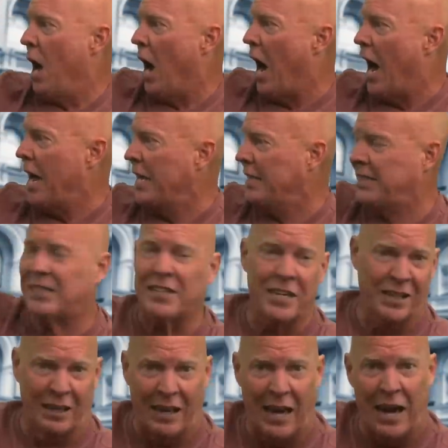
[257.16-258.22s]
I
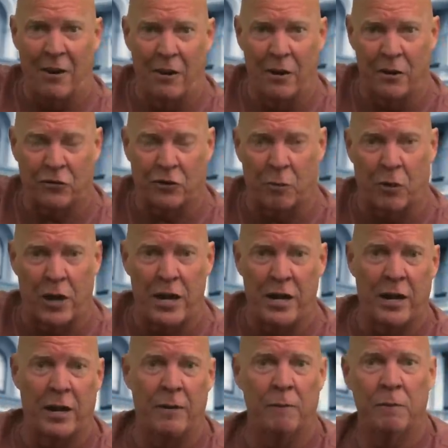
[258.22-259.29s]
send a letter to
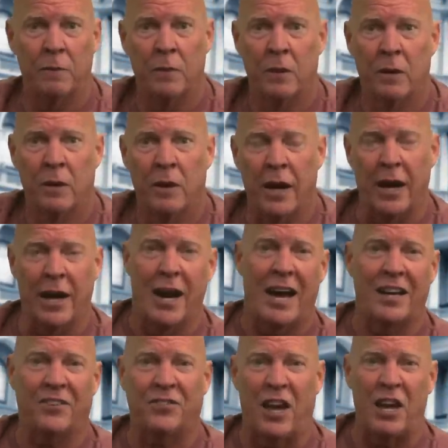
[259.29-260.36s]
Sabrina and
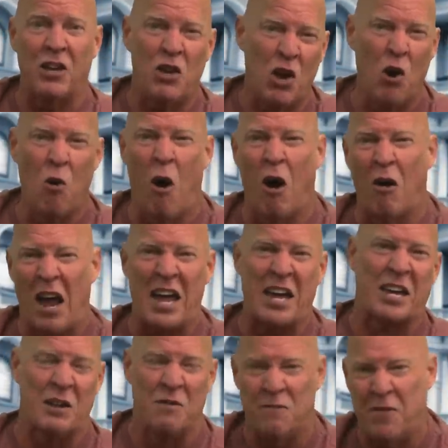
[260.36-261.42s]
I say, you are a
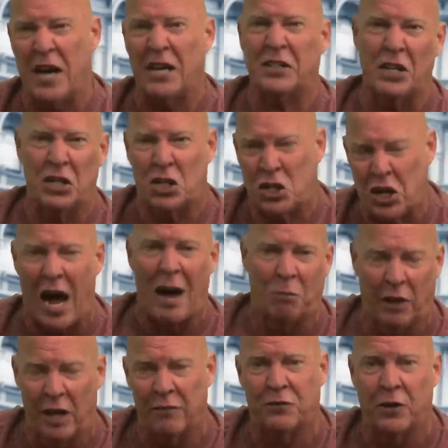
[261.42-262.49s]
convicted
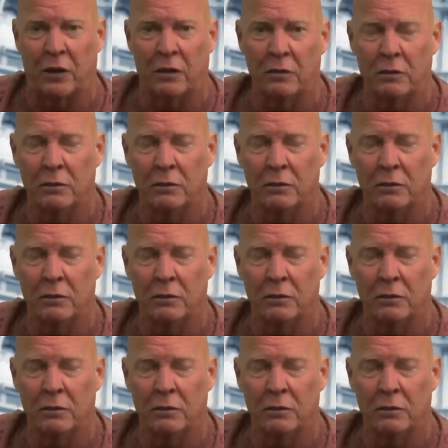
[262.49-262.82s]
shoplifter.